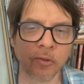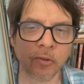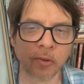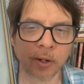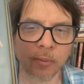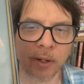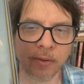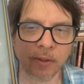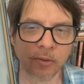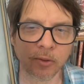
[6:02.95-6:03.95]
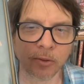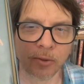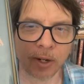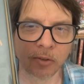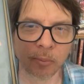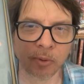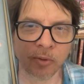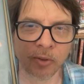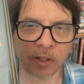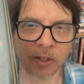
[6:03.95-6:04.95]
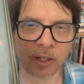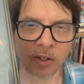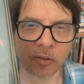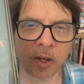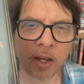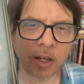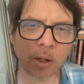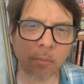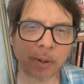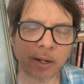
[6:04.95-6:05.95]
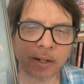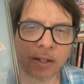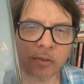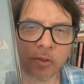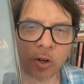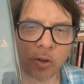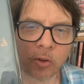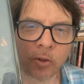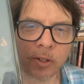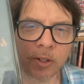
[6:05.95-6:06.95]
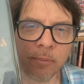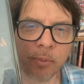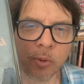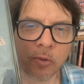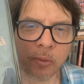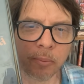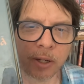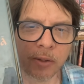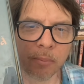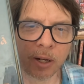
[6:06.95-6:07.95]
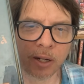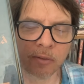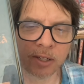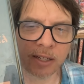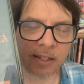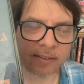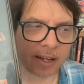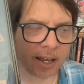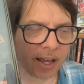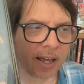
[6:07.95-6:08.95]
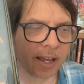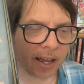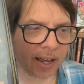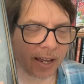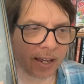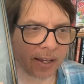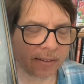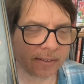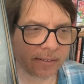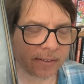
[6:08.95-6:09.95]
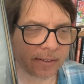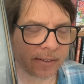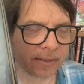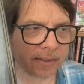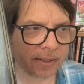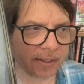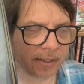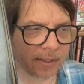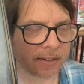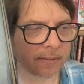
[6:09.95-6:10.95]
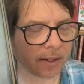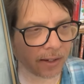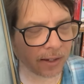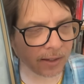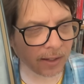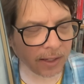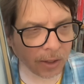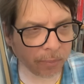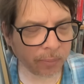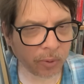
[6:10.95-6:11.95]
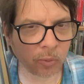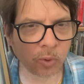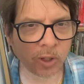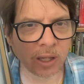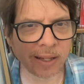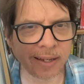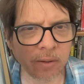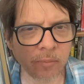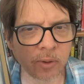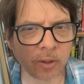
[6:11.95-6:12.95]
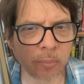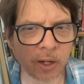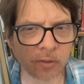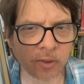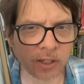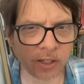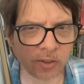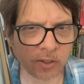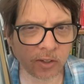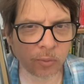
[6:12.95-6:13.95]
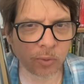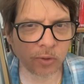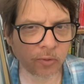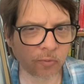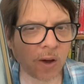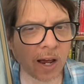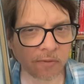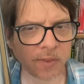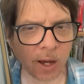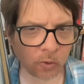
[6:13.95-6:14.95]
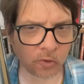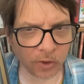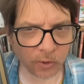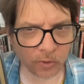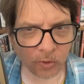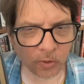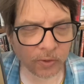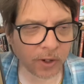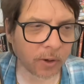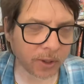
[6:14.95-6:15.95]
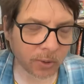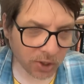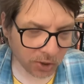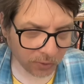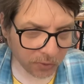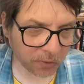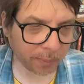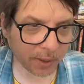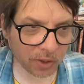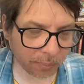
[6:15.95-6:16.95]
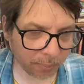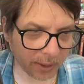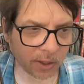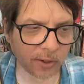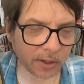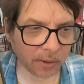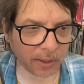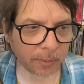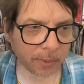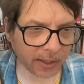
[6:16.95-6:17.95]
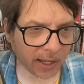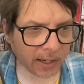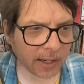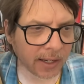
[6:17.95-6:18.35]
since I read this, so don't ask me for details. But it's called Early Buddhism and the Bhagavad Gita, and a lot of people will claim that the Bhagavad Gita was 5,000 years old. The Hare Krishnas are especially big on claiming that.